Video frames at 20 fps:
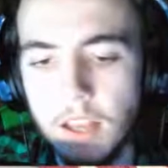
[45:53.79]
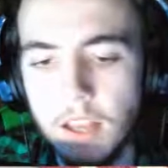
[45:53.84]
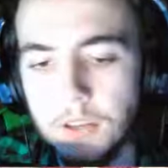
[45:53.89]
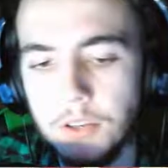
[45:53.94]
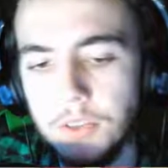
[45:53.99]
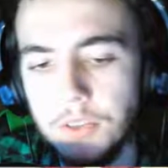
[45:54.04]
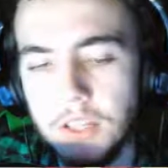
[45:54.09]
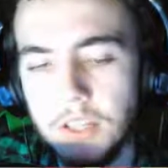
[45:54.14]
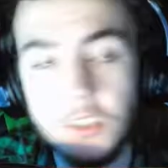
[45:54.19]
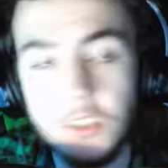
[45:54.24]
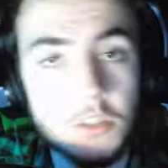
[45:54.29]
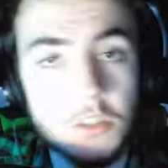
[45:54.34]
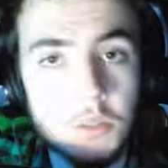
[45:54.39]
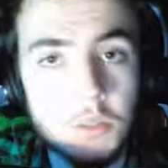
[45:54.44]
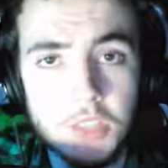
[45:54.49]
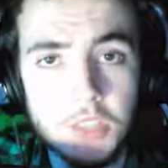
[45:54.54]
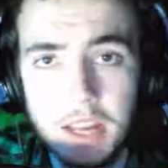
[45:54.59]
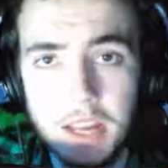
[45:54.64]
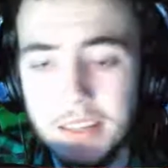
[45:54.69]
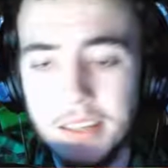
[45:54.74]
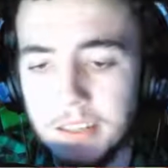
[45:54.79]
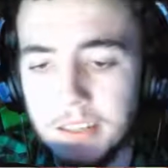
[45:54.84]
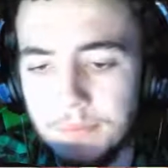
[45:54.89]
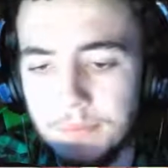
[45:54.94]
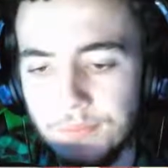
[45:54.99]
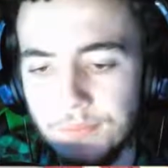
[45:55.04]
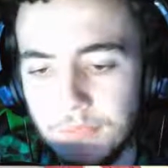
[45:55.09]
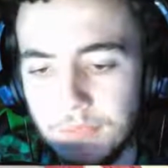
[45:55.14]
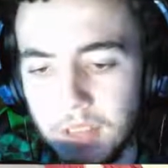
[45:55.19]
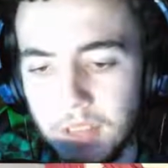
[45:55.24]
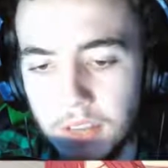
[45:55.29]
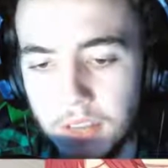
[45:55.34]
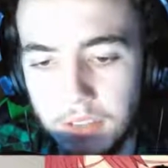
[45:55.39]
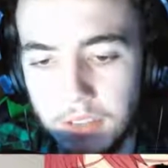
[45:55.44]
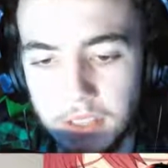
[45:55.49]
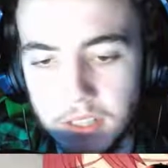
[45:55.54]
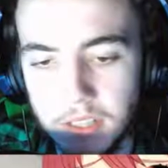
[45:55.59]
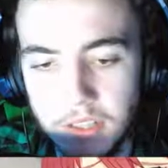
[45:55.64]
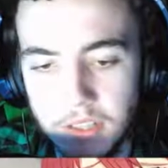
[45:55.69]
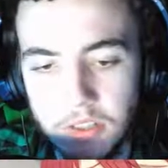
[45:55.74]
I don't think it's too much to ask. I
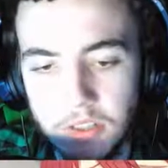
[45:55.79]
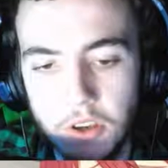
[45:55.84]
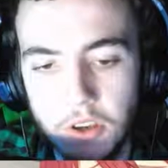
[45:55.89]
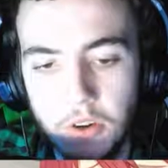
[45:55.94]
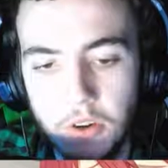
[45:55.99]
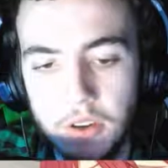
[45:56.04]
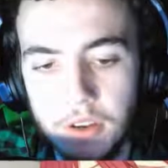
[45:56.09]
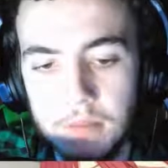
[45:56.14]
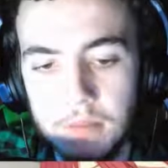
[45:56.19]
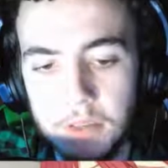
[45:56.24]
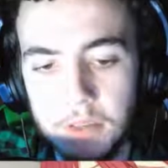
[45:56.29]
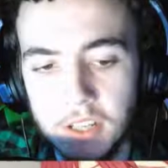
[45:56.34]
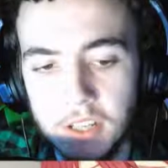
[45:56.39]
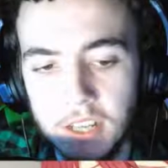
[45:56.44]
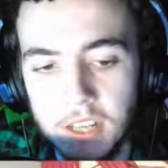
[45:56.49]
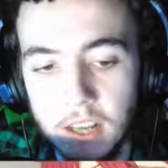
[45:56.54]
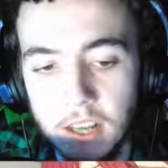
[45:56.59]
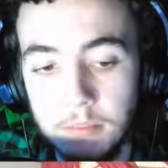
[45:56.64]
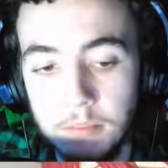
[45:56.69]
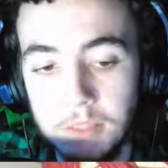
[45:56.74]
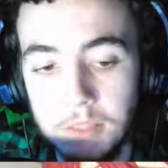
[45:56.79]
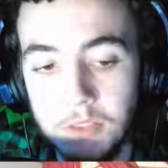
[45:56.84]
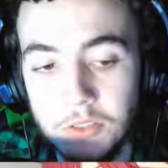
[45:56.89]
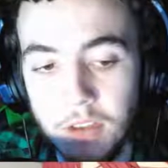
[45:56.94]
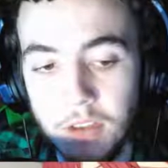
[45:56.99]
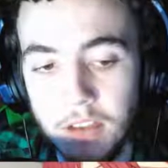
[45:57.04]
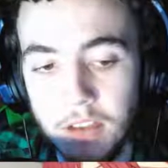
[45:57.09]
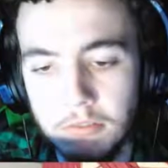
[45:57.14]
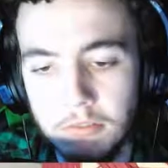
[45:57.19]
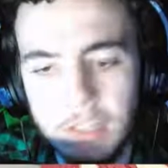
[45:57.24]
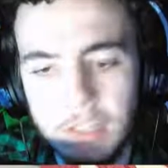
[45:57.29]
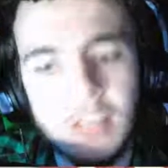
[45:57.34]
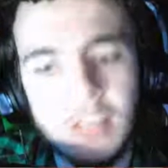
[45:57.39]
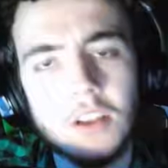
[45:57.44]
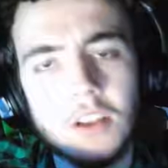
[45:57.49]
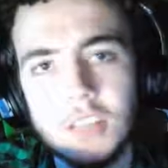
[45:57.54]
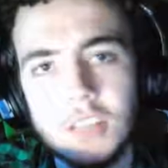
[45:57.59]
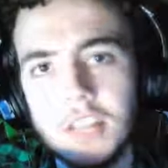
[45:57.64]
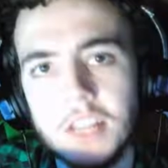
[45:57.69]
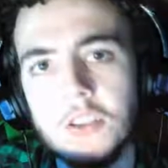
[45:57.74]
think that Sayori and Monika have been trying really
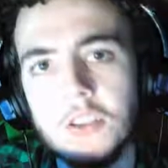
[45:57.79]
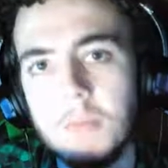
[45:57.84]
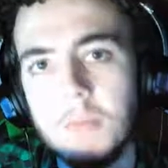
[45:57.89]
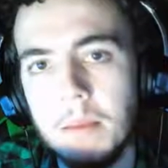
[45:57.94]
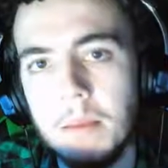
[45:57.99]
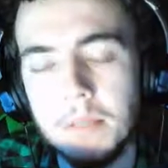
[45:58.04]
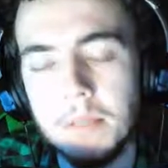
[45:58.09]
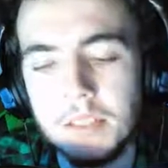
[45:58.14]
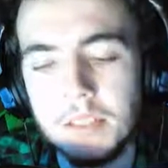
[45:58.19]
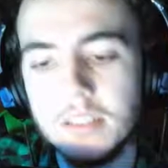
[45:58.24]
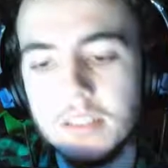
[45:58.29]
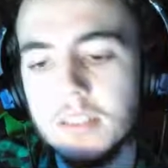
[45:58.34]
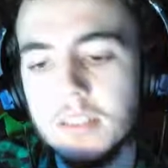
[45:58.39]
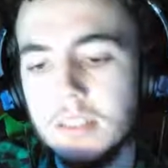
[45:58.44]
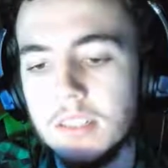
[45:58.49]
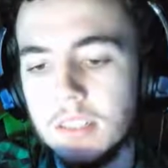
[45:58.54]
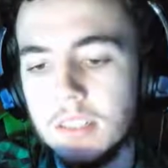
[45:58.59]
hard to get new members.